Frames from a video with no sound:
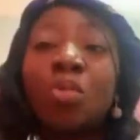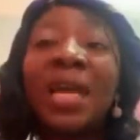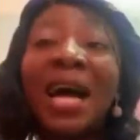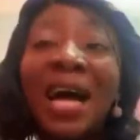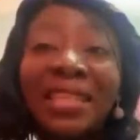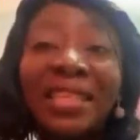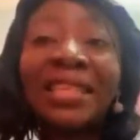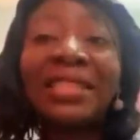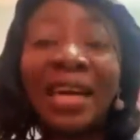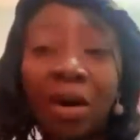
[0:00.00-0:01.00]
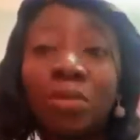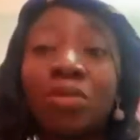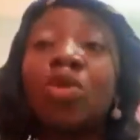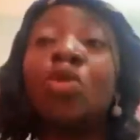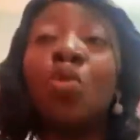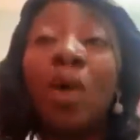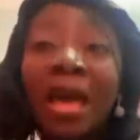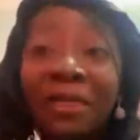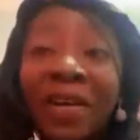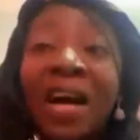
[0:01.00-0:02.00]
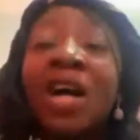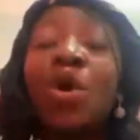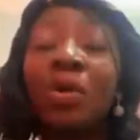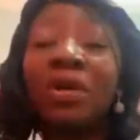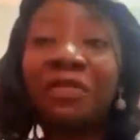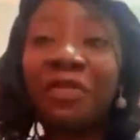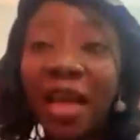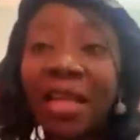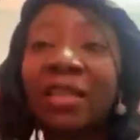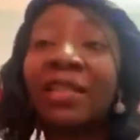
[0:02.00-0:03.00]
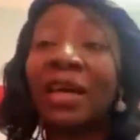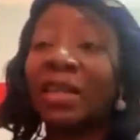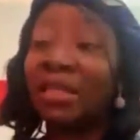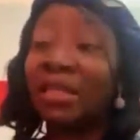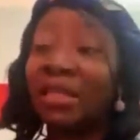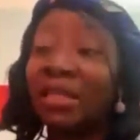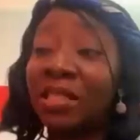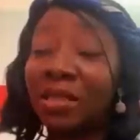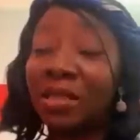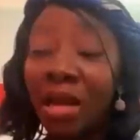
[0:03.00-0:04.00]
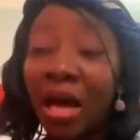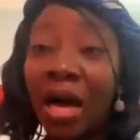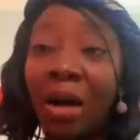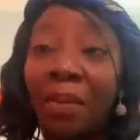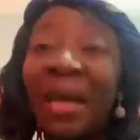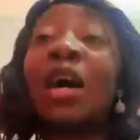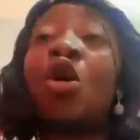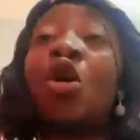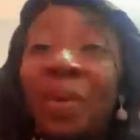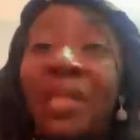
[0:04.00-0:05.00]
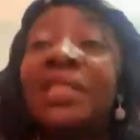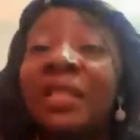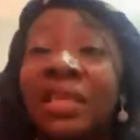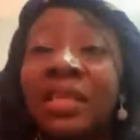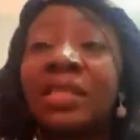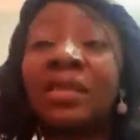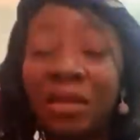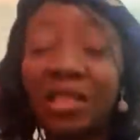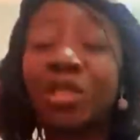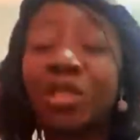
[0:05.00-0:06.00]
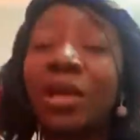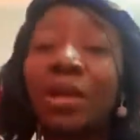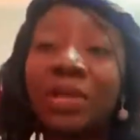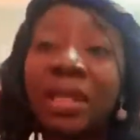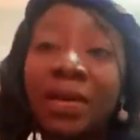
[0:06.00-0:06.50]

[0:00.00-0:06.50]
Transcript: to be handed down to whoever we find that is um, an accomplice in this. That is all I want. Okay,